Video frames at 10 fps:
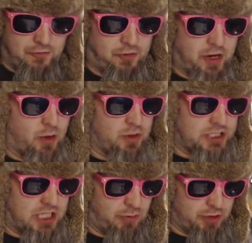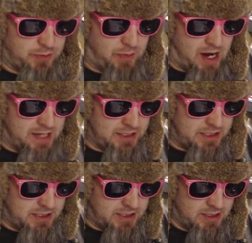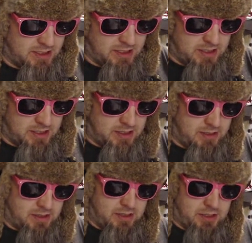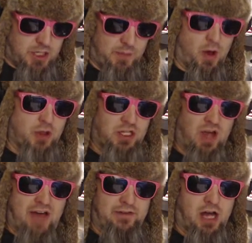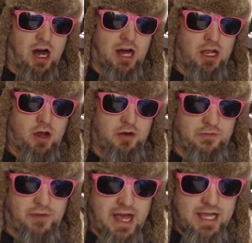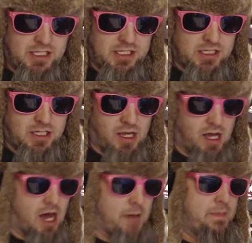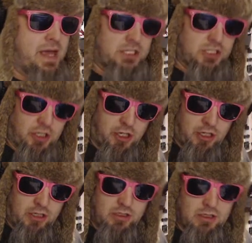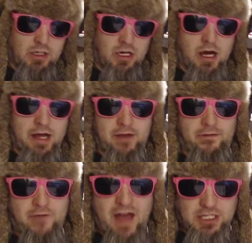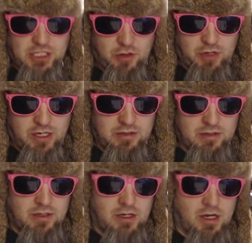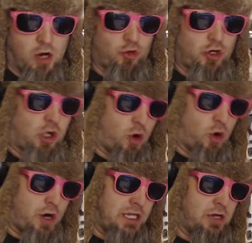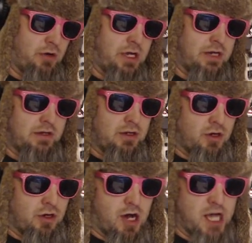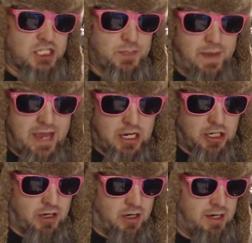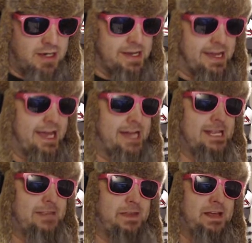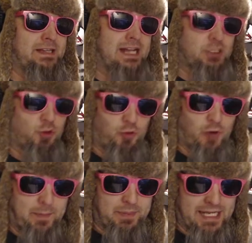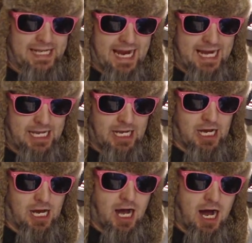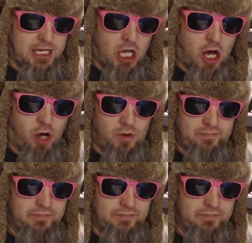Frequency response. Suppose you have an audio device, a mixer, an effects unit, a recording unit, a speaker, anything that's replicating audio,